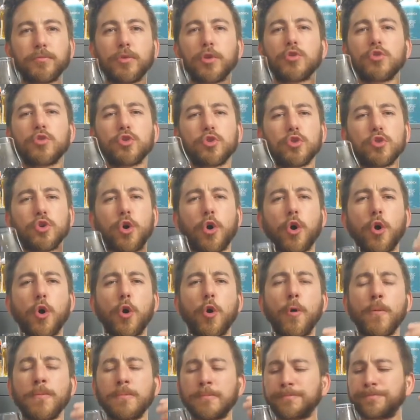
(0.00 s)

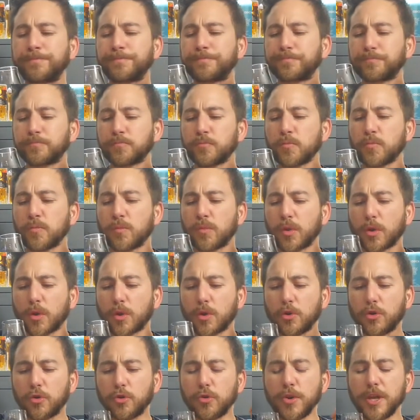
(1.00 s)
So
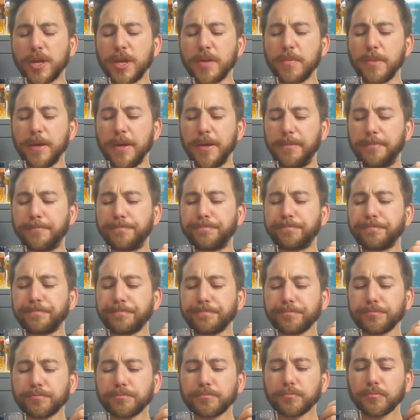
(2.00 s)
creamy,
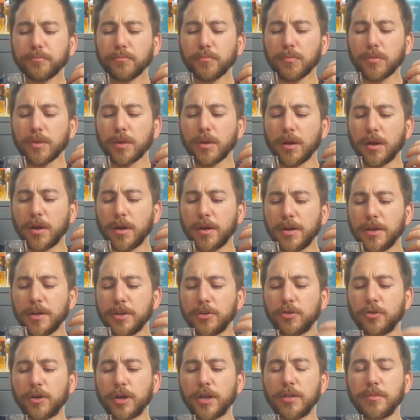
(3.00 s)

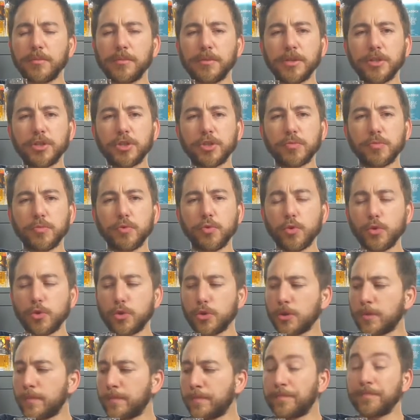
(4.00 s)
incredibly smooth.